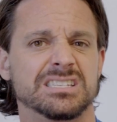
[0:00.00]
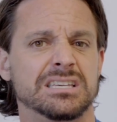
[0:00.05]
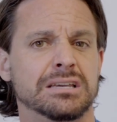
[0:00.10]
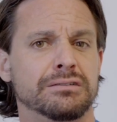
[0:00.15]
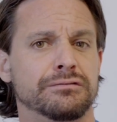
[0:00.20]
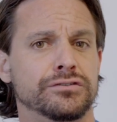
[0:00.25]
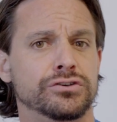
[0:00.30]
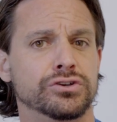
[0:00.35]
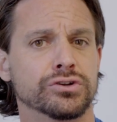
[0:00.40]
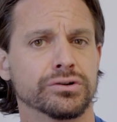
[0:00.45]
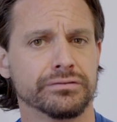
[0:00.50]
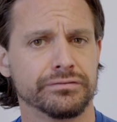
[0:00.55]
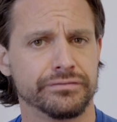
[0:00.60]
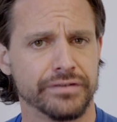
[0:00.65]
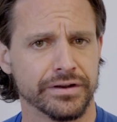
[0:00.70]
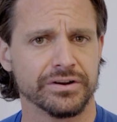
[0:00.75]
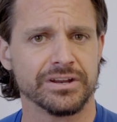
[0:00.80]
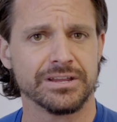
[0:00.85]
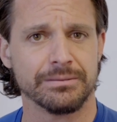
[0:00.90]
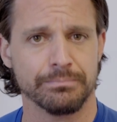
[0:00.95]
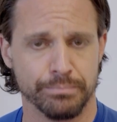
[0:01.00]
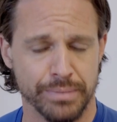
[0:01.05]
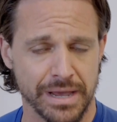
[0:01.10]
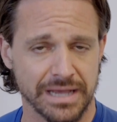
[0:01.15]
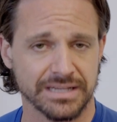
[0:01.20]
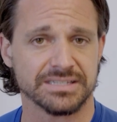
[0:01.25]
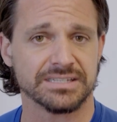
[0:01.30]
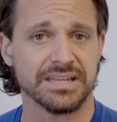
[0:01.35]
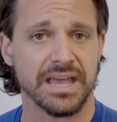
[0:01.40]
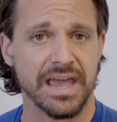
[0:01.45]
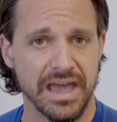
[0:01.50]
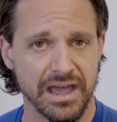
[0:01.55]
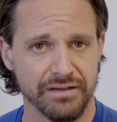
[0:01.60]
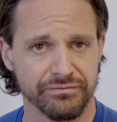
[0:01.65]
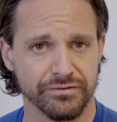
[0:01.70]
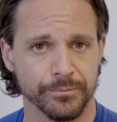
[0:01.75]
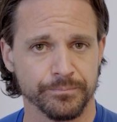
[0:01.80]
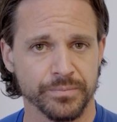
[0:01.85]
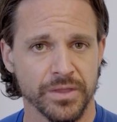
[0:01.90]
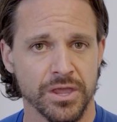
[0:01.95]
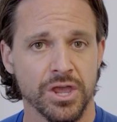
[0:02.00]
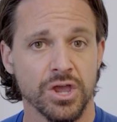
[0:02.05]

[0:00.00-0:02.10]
Give your very best effort.